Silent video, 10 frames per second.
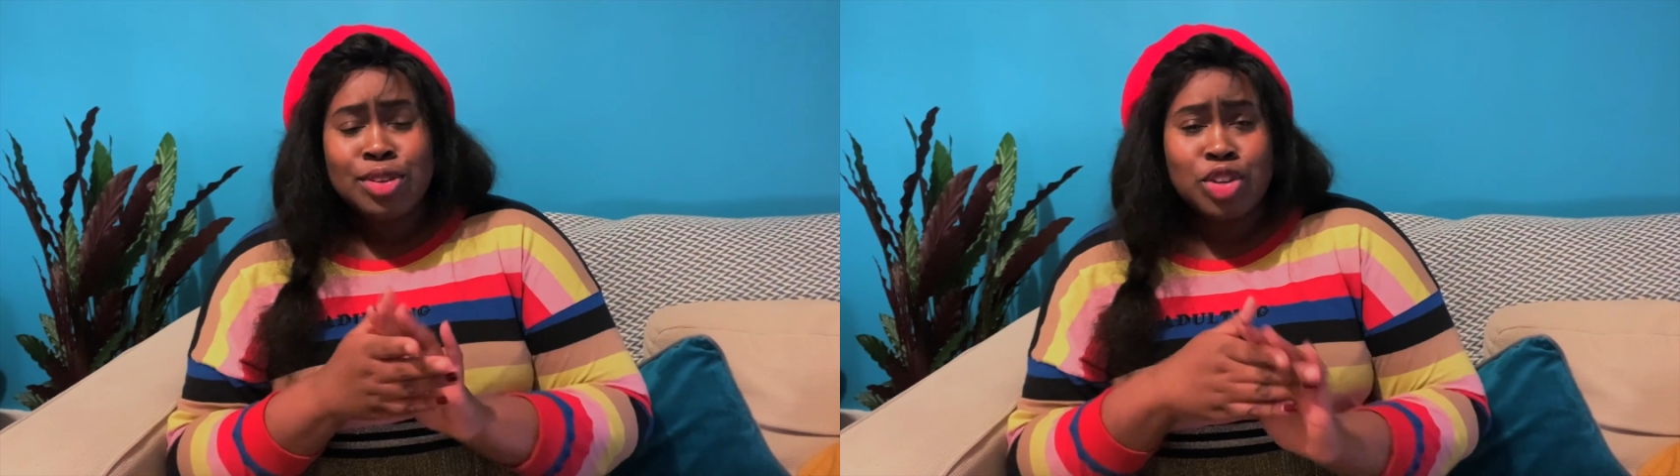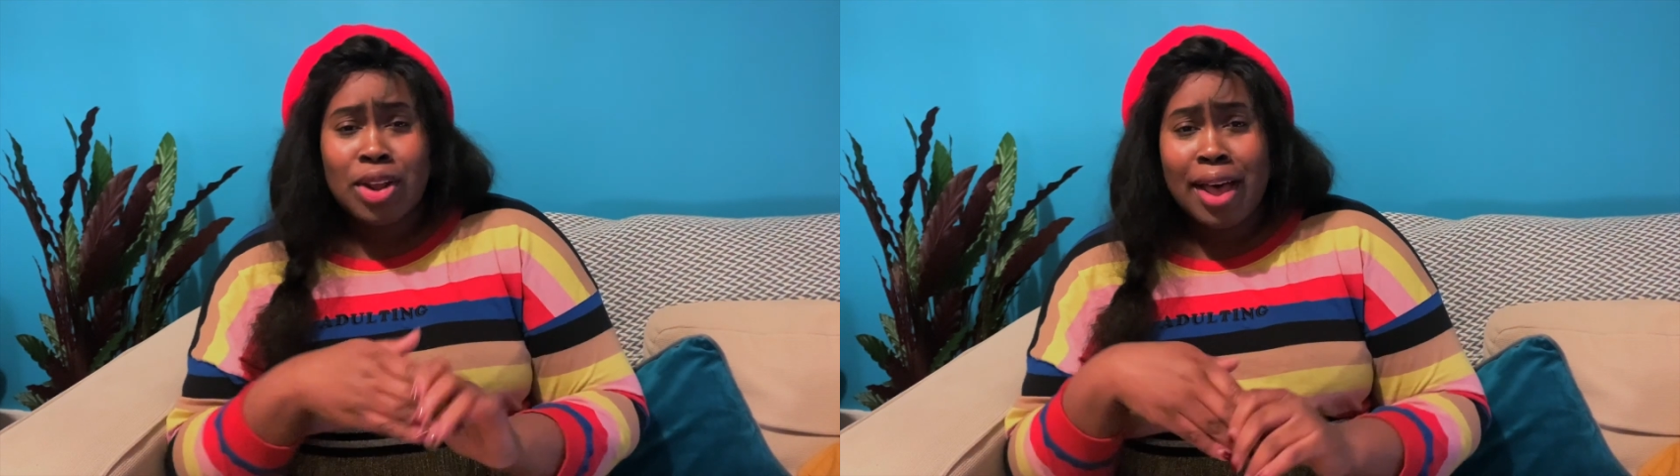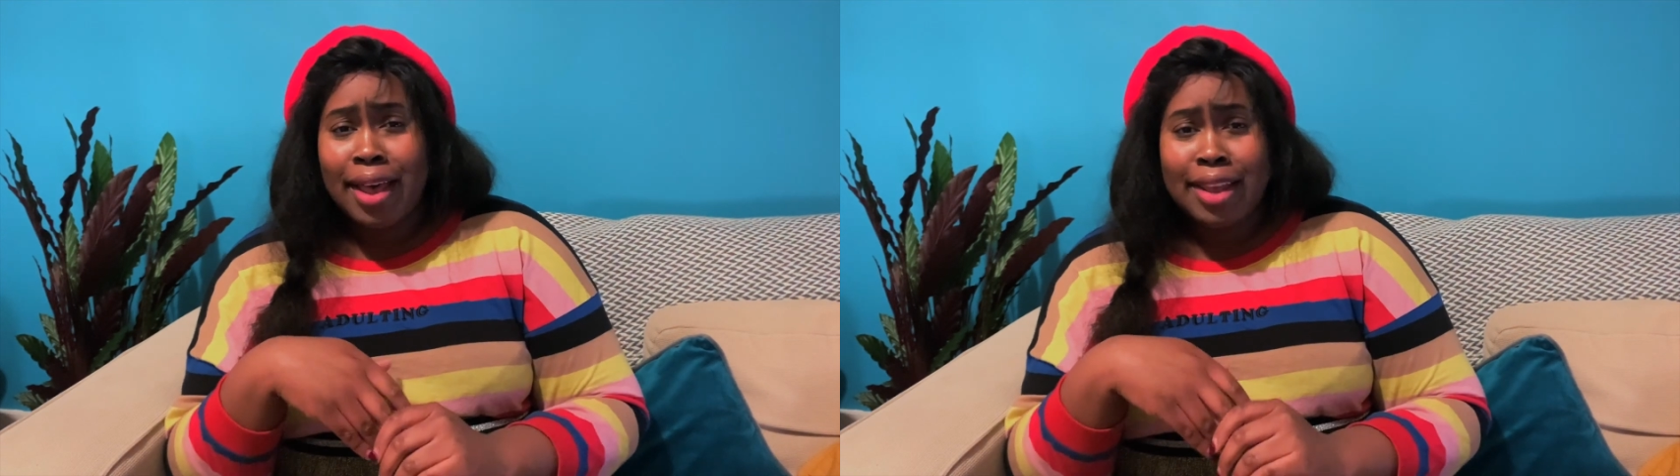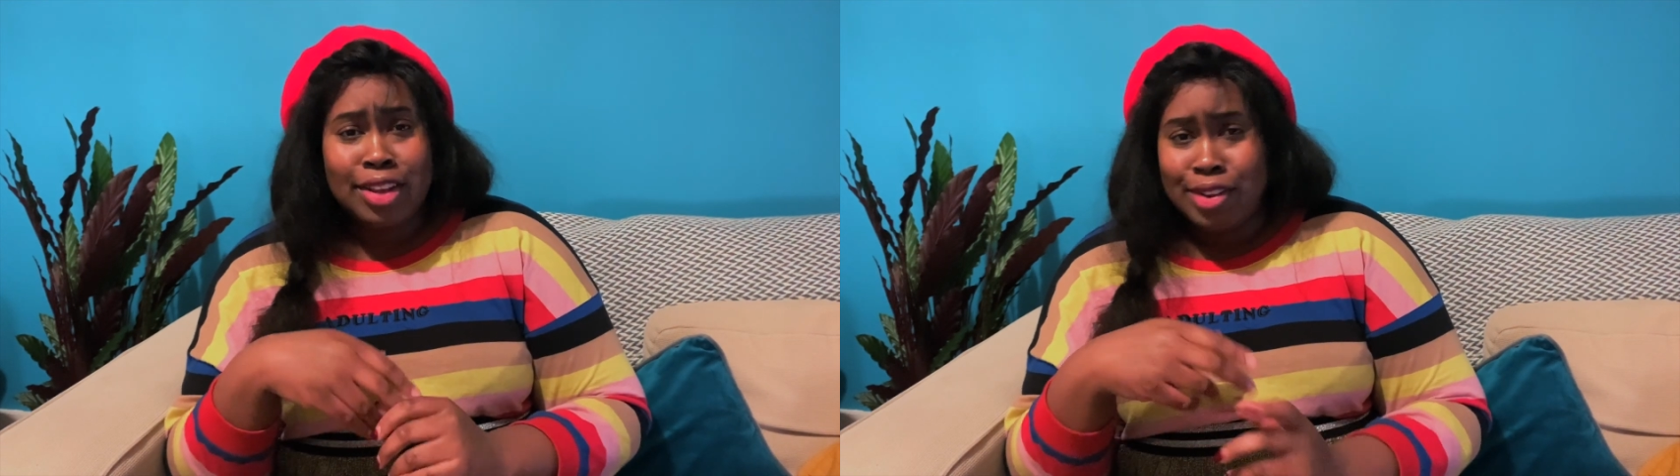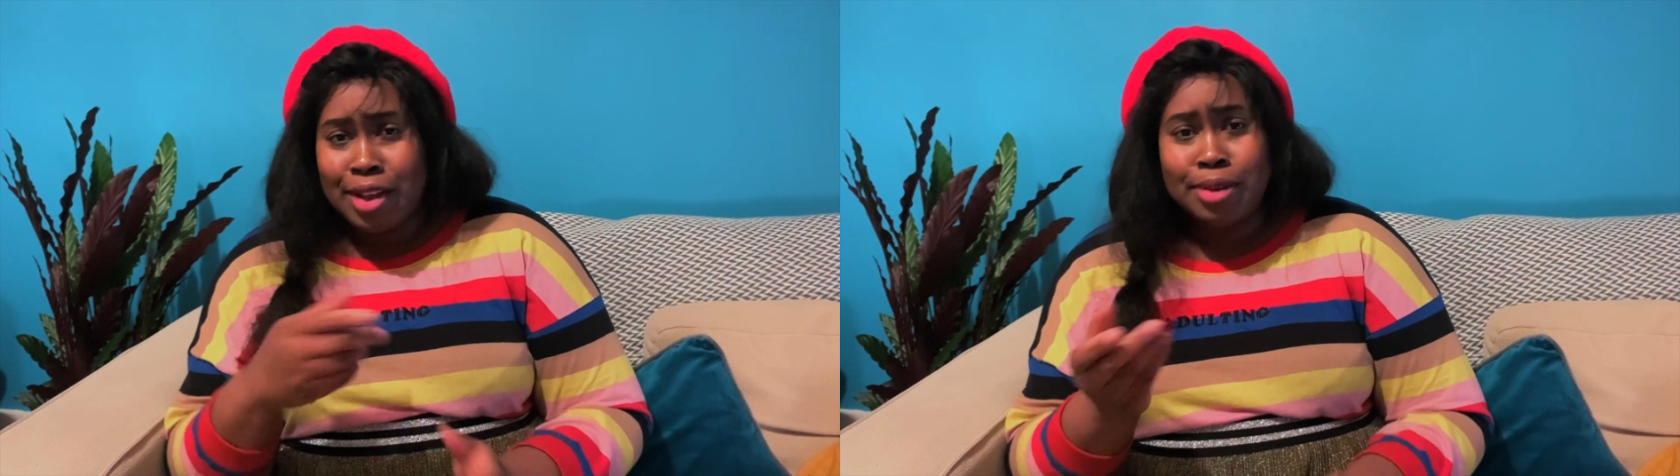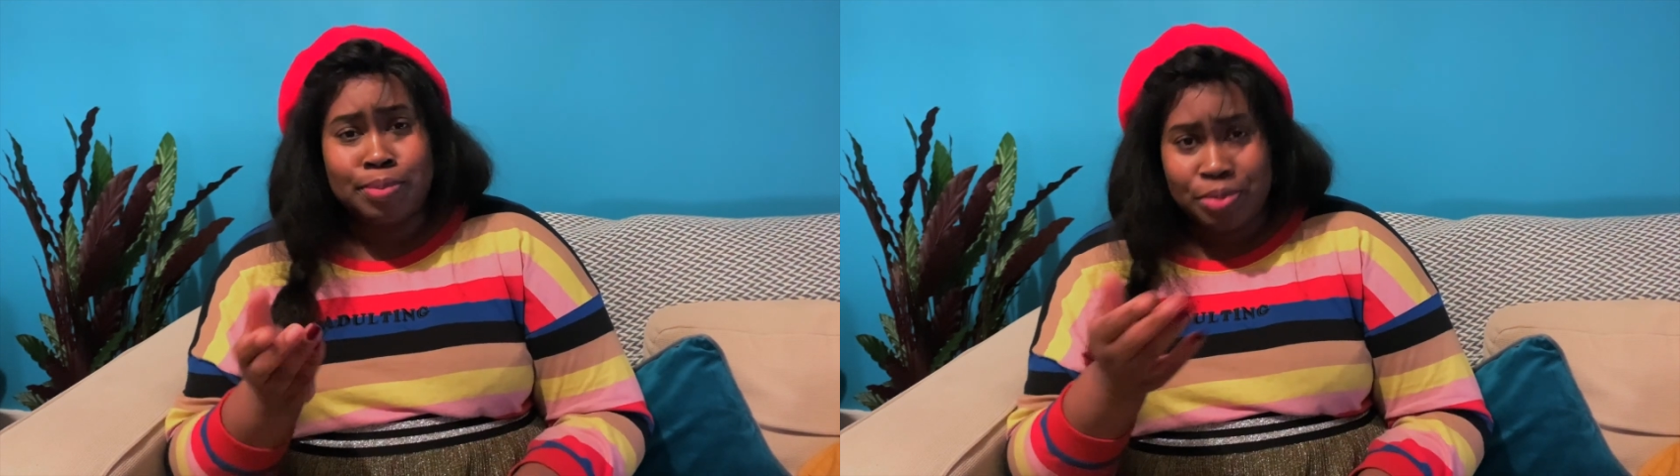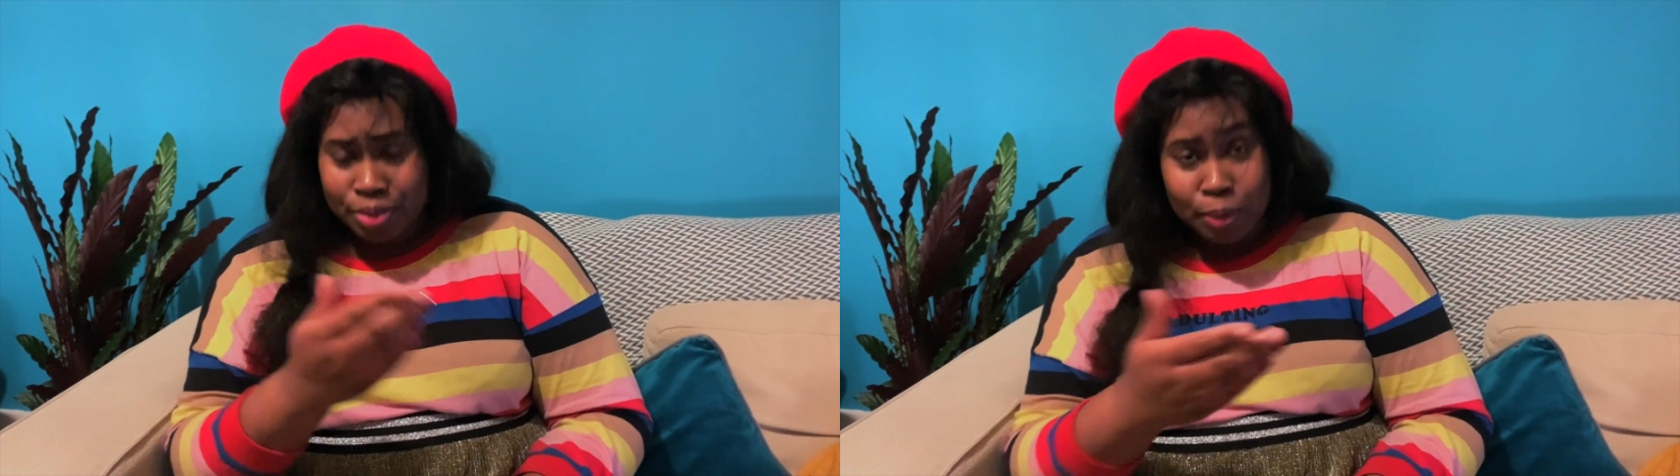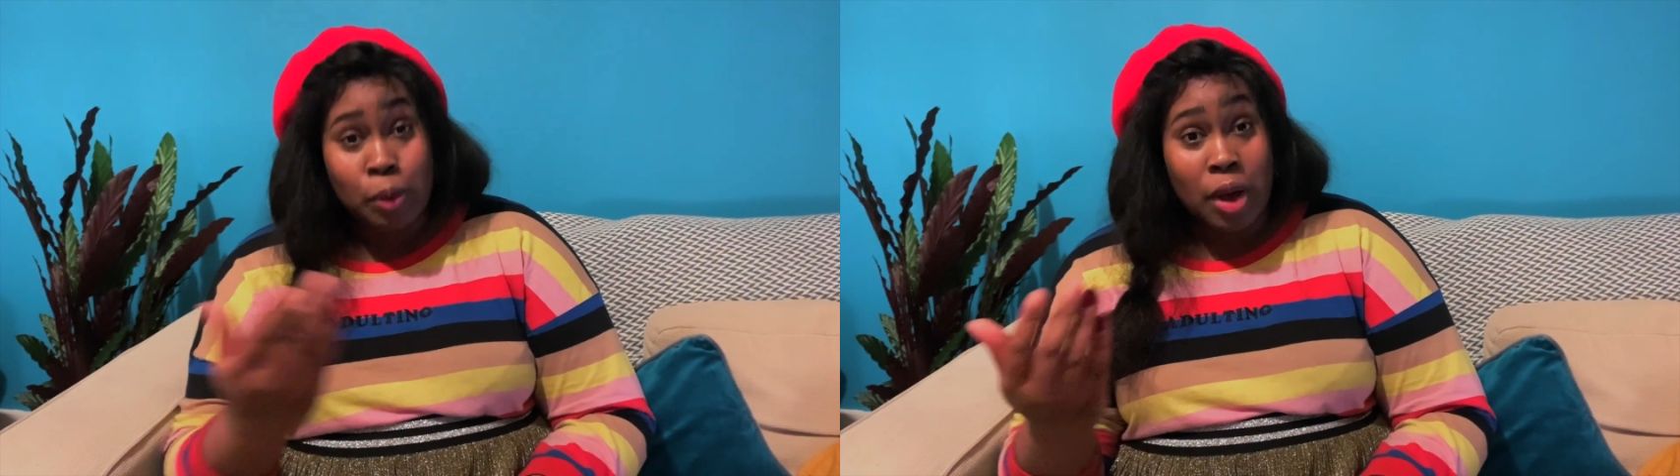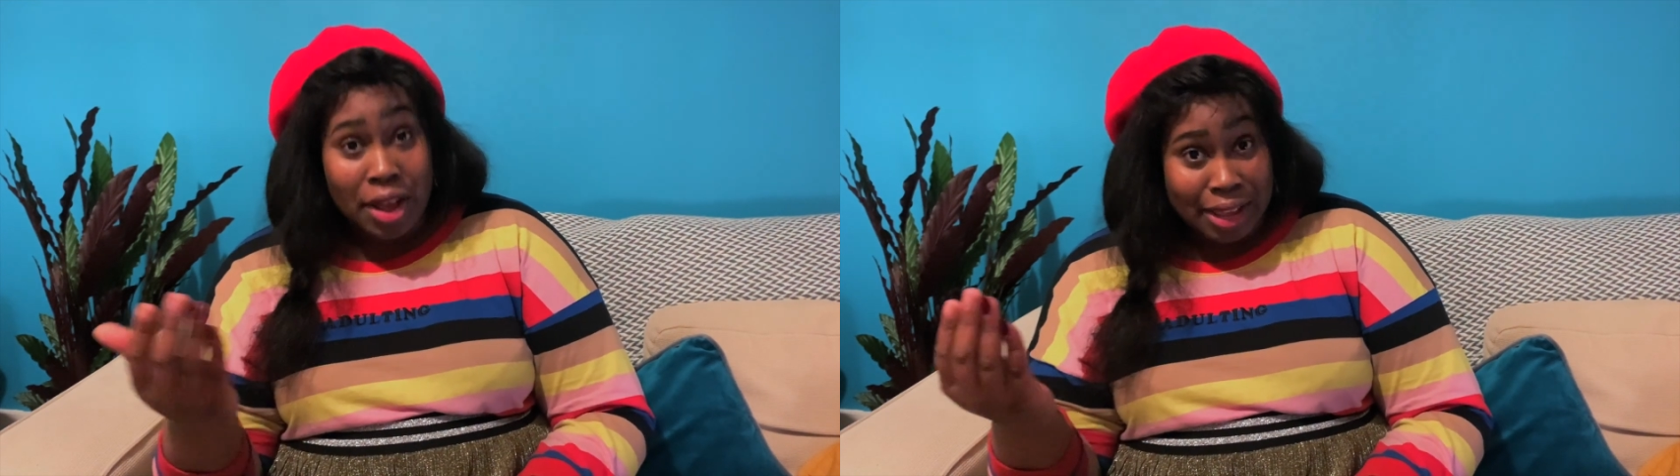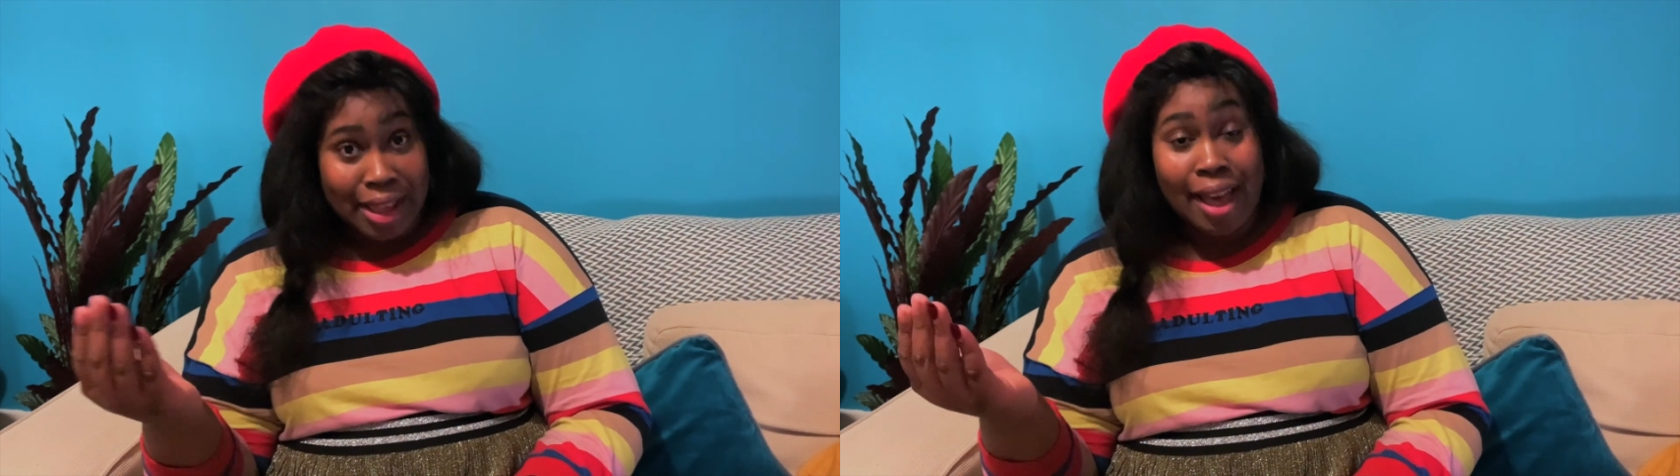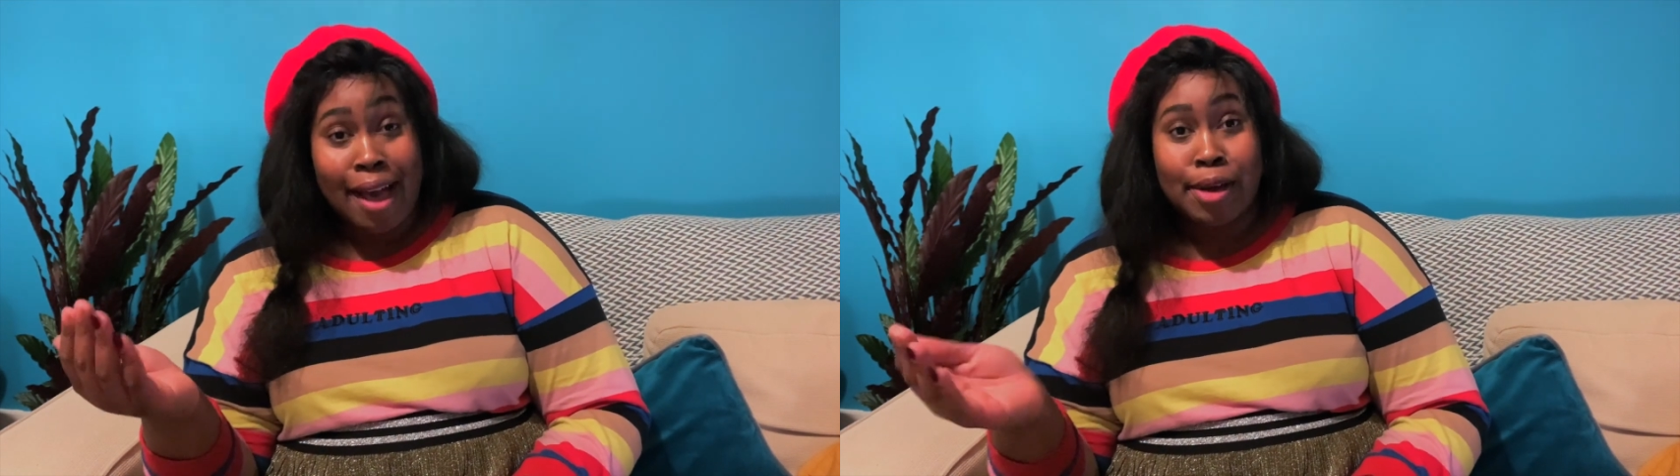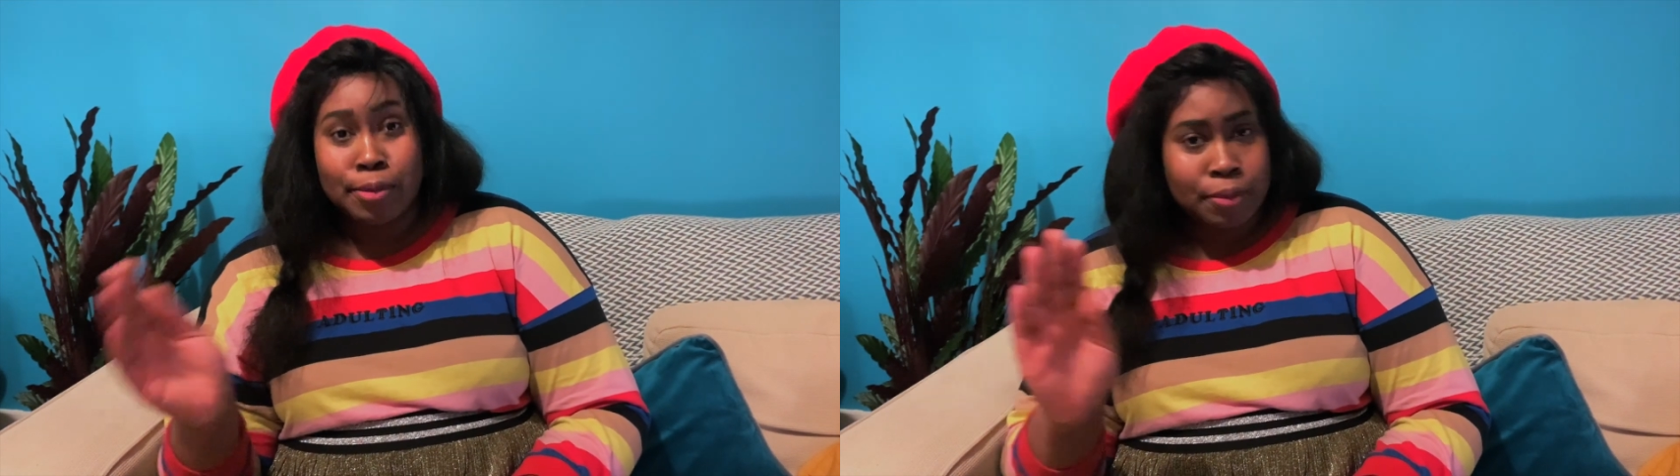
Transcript: Should I, you know, work out?